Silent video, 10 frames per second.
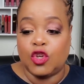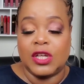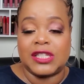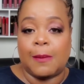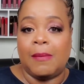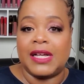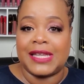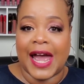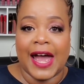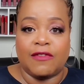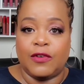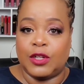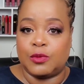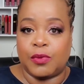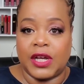it's a must-have for the
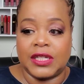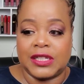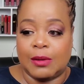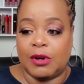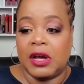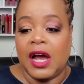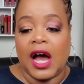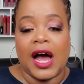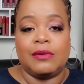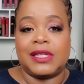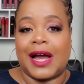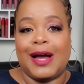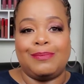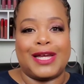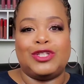spring and summer, I was like,
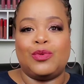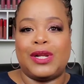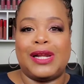I'm not doing it.